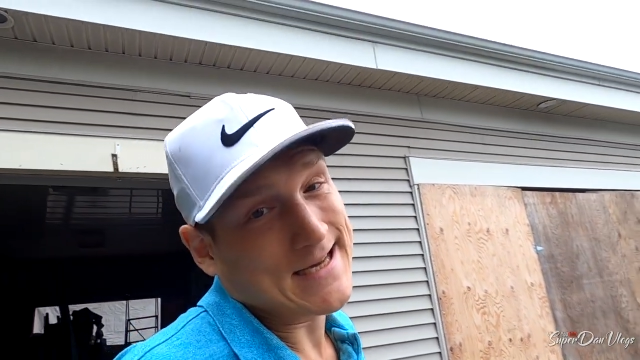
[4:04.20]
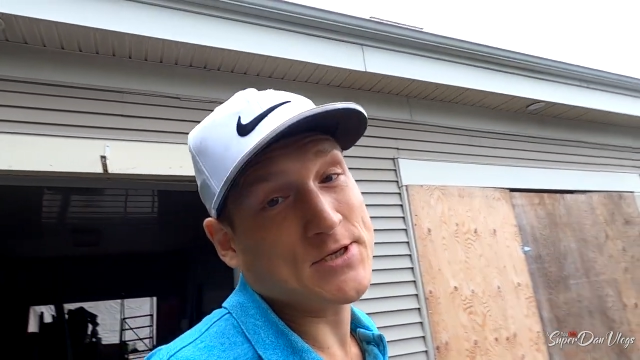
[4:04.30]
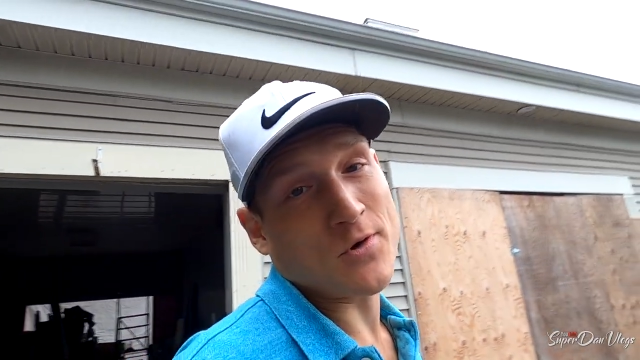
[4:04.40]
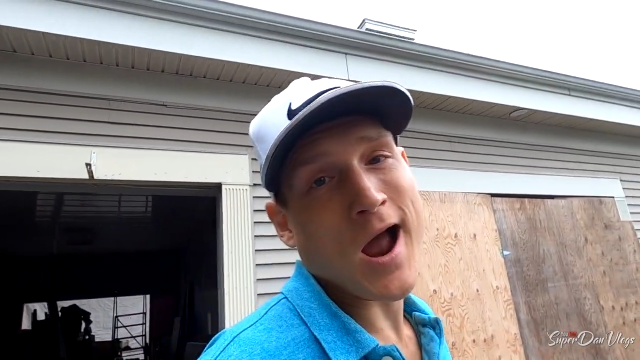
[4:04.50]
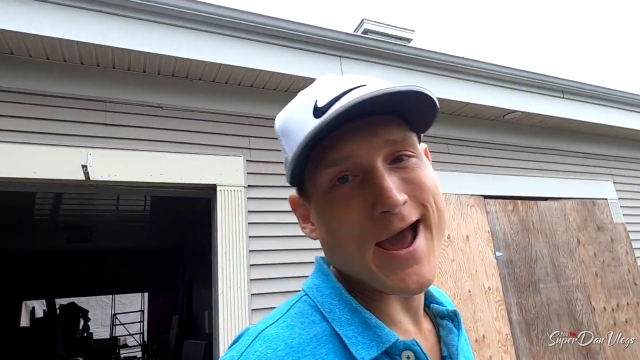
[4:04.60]

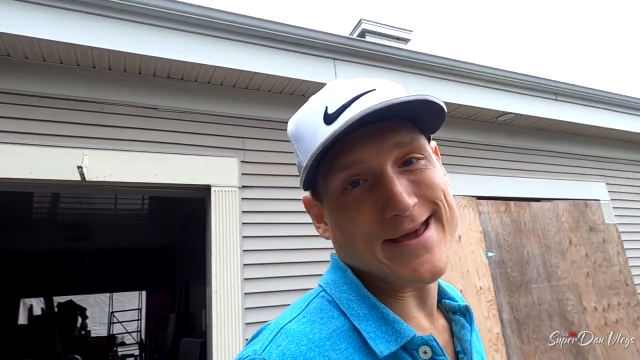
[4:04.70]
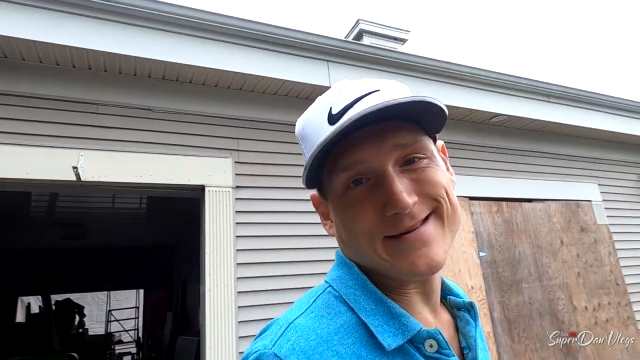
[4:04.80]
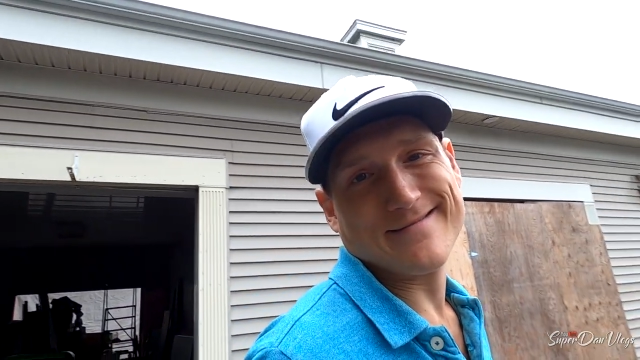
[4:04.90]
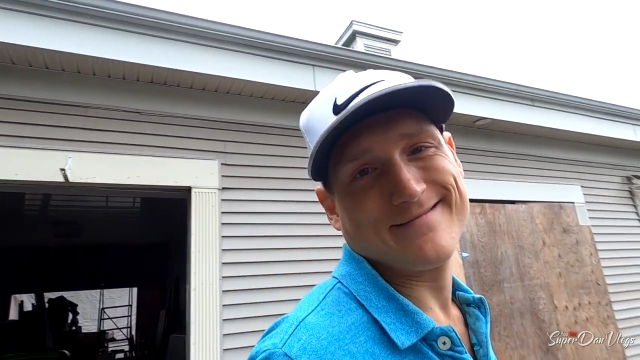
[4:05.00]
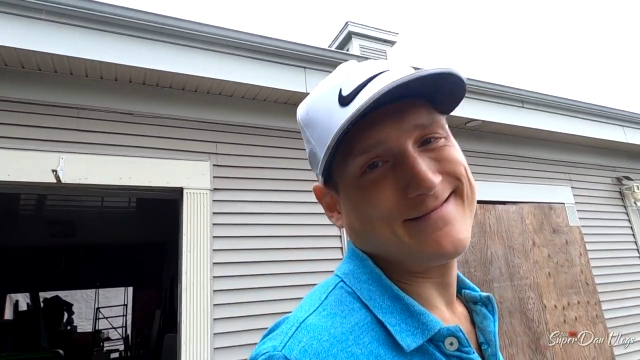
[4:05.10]
He's right.
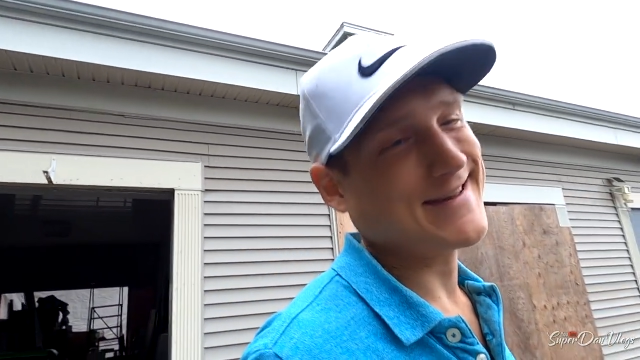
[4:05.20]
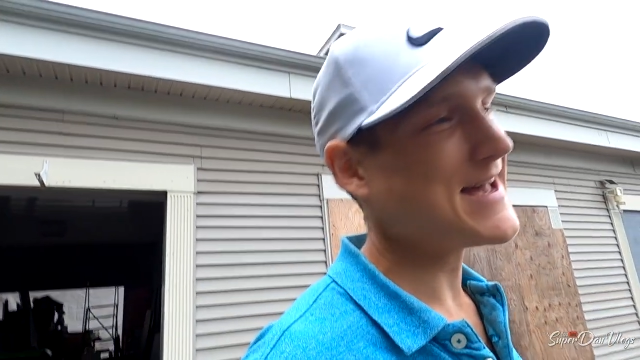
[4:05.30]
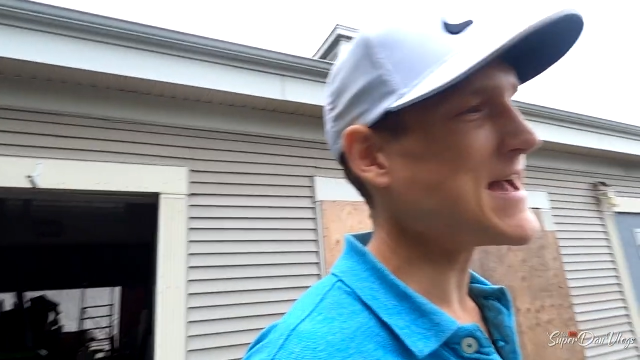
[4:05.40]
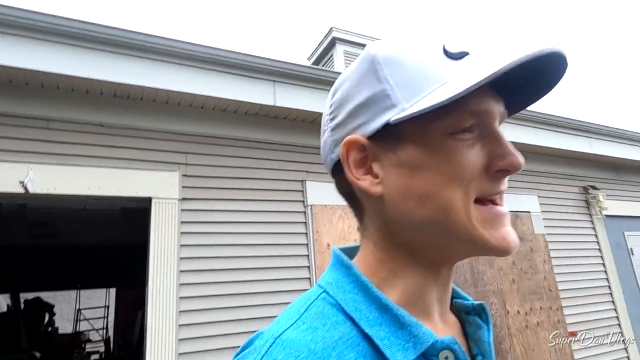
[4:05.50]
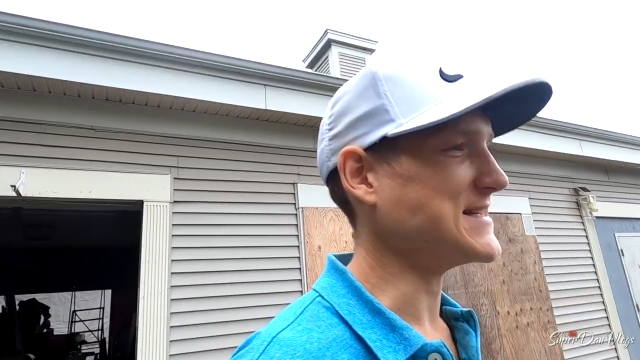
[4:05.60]

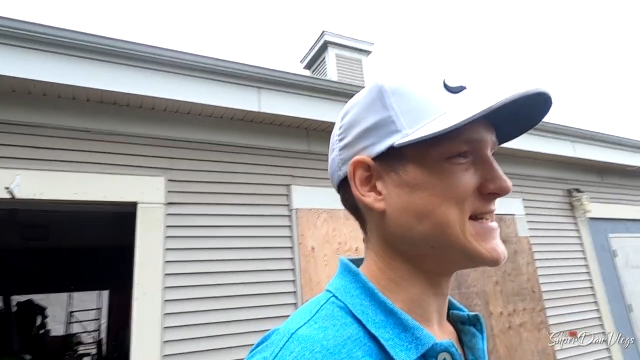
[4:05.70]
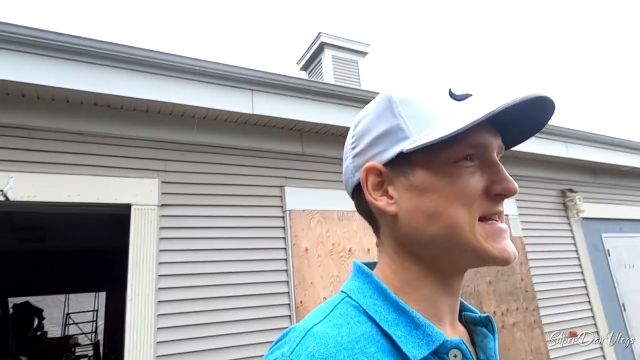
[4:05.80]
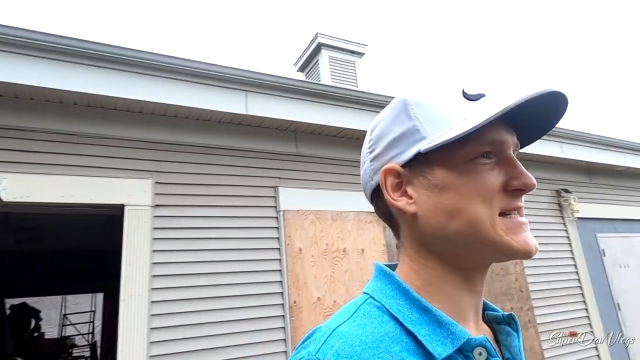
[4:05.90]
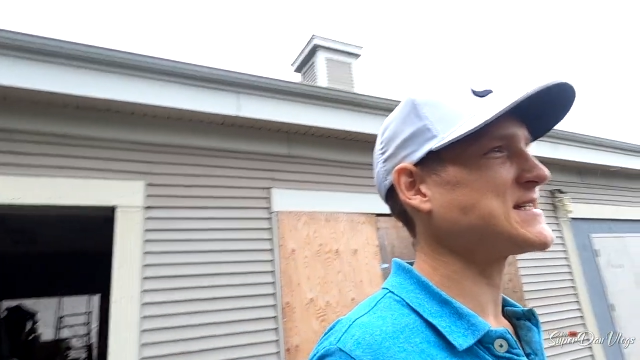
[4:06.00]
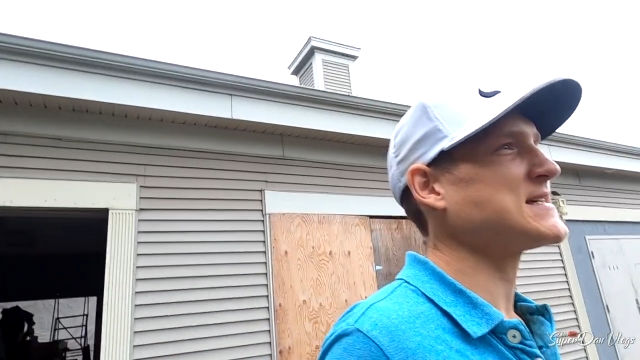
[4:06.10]
He is.
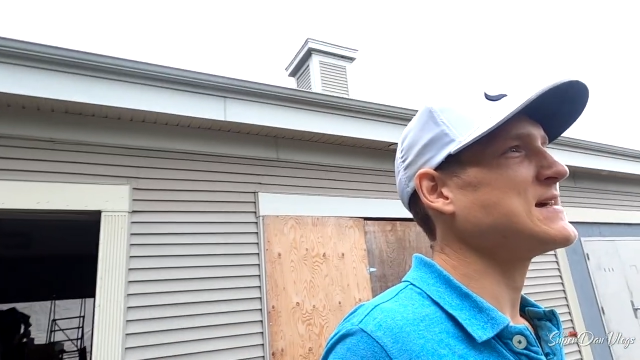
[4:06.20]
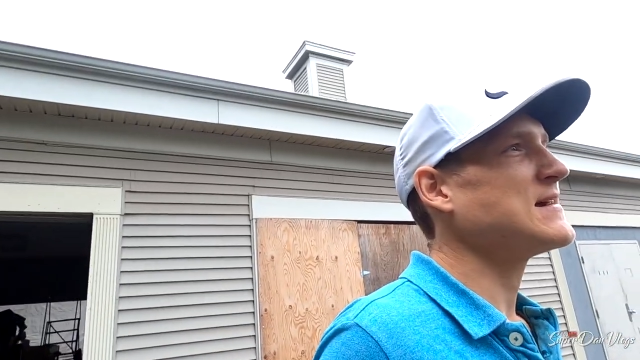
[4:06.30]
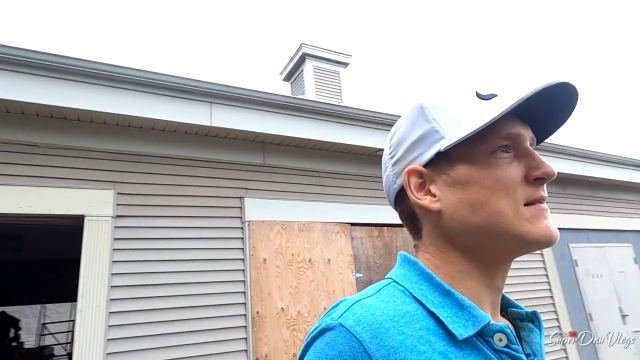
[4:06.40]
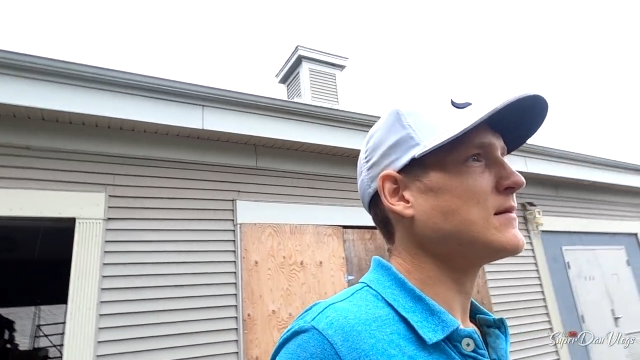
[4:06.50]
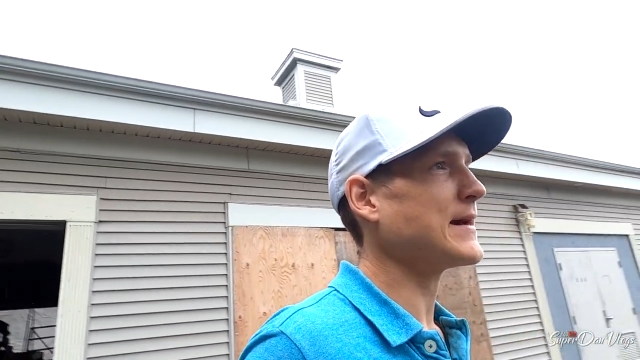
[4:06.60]
It's
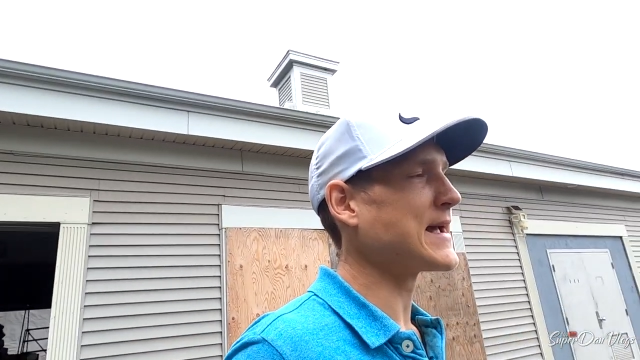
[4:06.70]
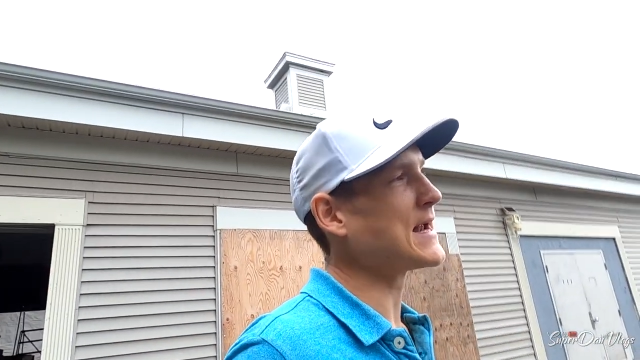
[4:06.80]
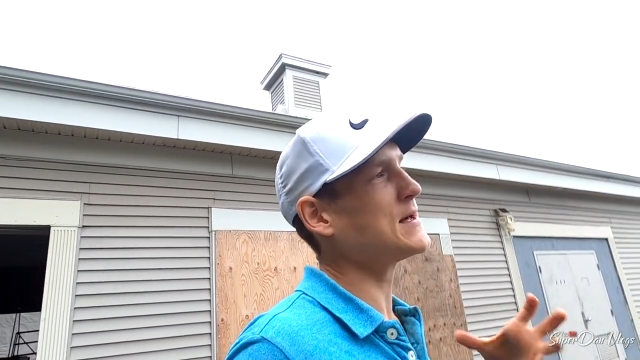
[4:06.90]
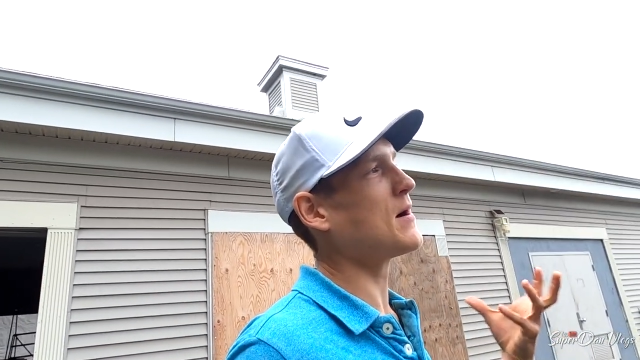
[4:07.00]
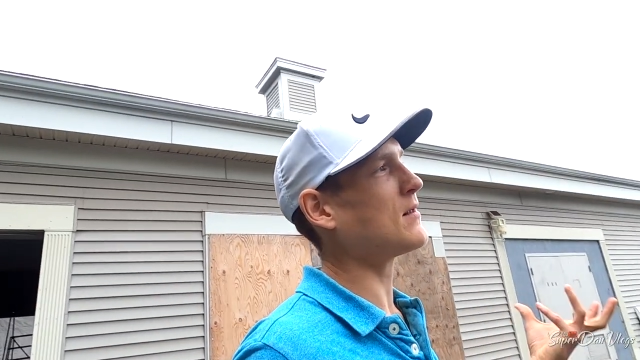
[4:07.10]
like
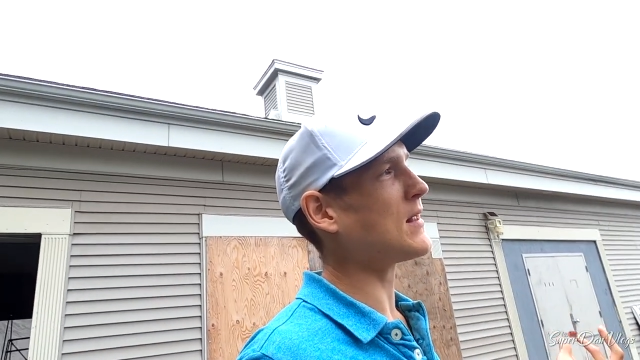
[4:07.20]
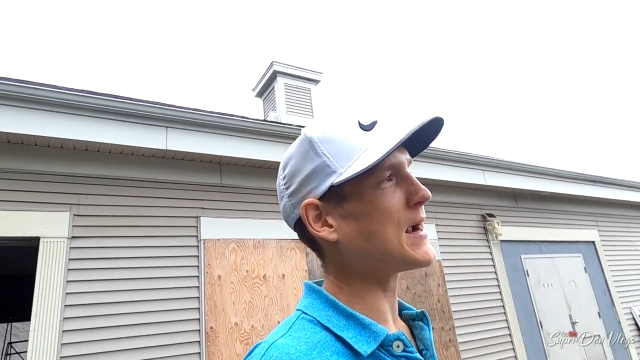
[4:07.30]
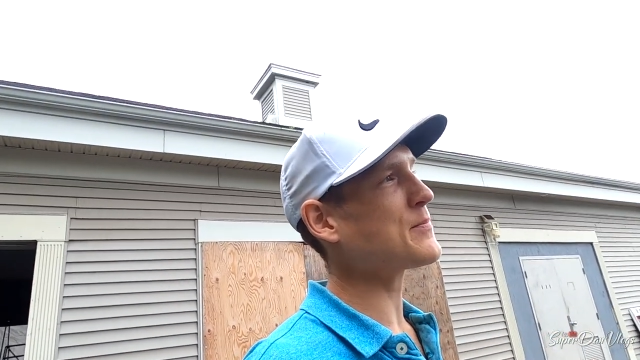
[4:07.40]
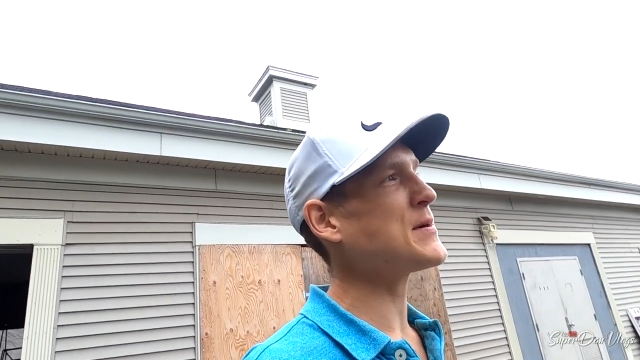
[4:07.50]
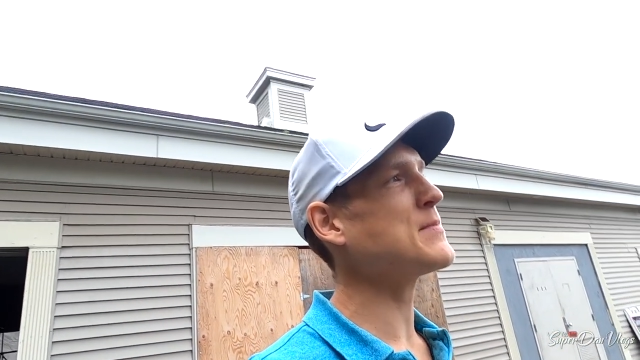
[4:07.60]
any a
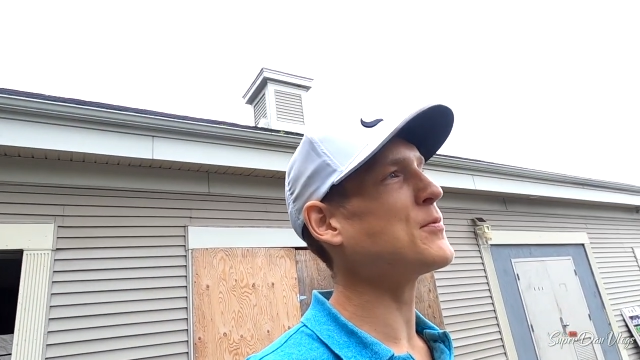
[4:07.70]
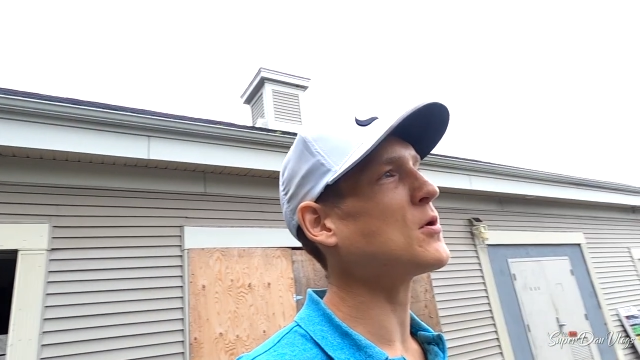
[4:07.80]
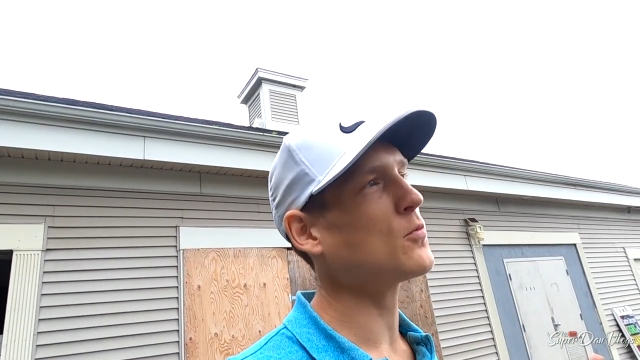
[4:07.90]
lot of people.